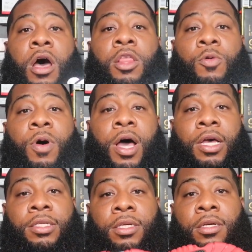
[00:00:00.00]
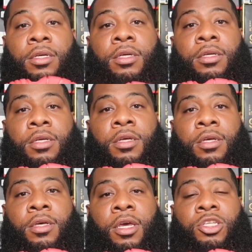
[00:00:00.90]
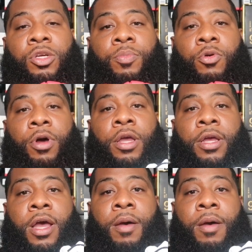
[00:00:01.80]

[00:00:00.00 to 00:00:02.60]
Otherwise, it's your boy.